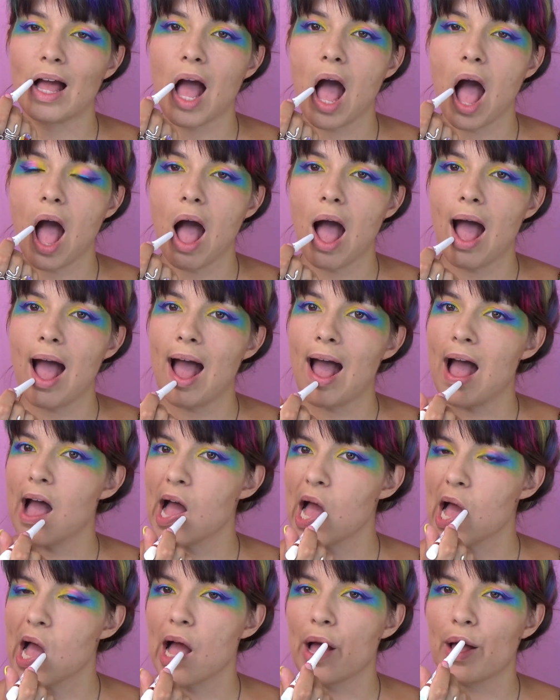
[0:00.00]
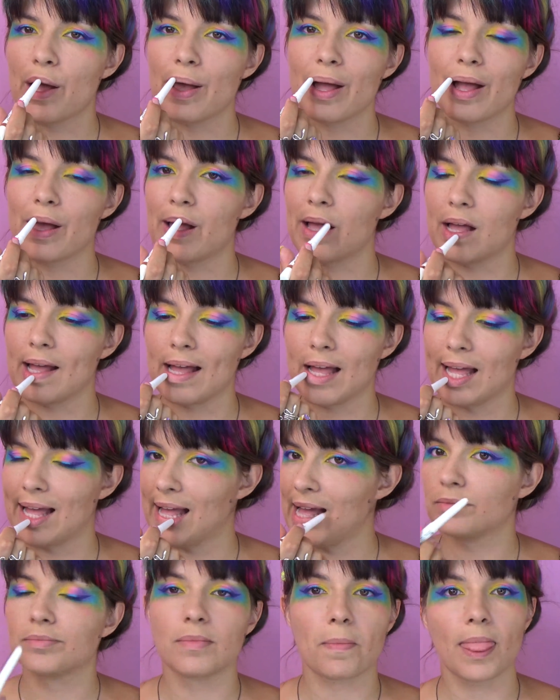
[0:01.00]
It is something I always use on my
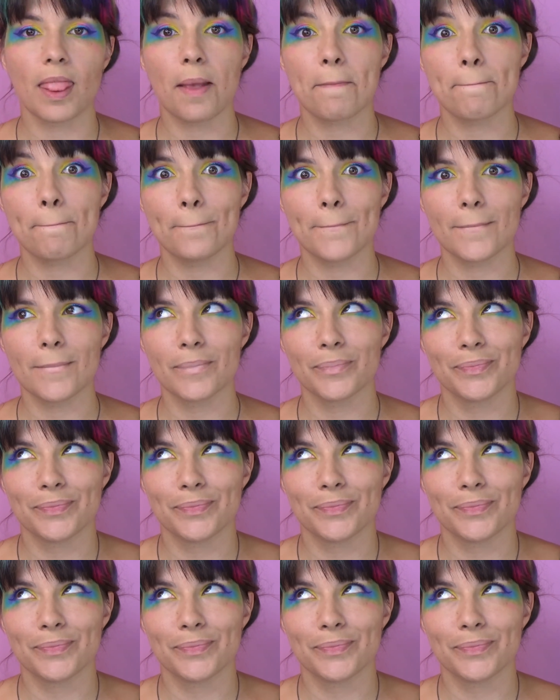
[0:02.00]
lips because it is one